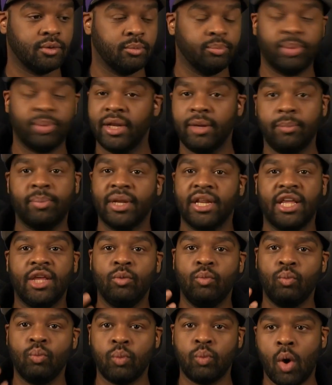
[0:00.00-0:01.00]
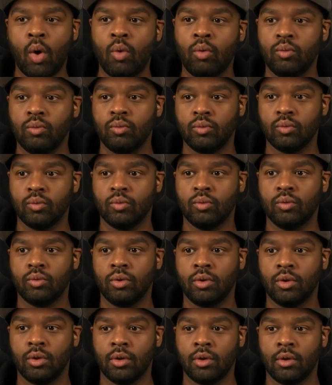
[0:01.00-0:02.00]
But he won't,
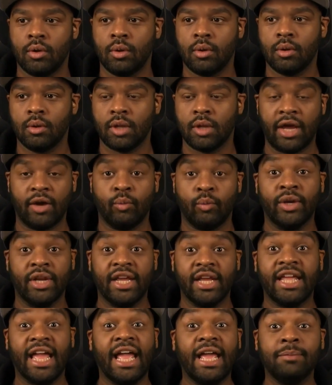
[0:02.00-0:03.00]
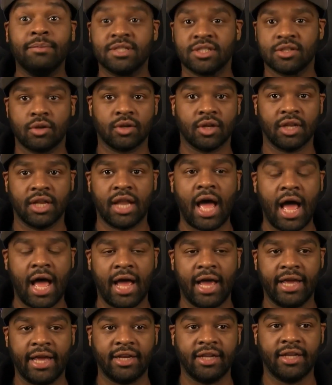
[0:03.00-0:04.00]
like, when the game is on the
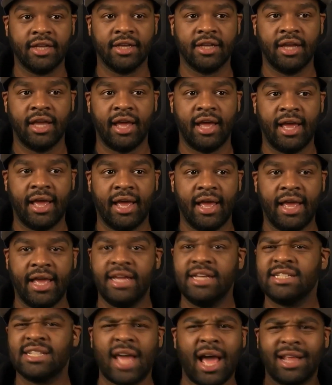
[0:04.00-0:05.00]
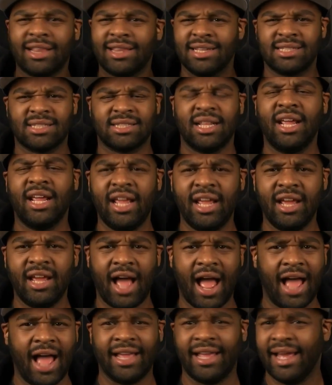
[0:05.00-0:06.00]
line, he's got this
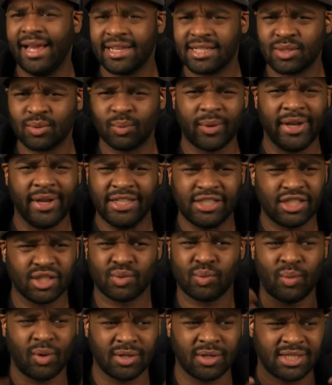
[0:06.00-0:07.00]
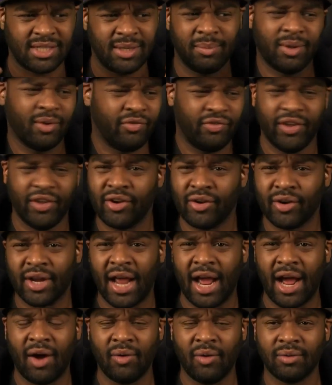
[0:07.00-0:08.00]
thing, I guess, where he just wants them to figure
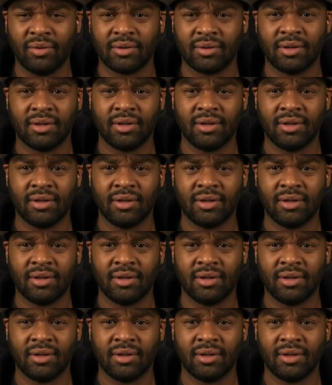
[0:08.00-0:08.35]
it out.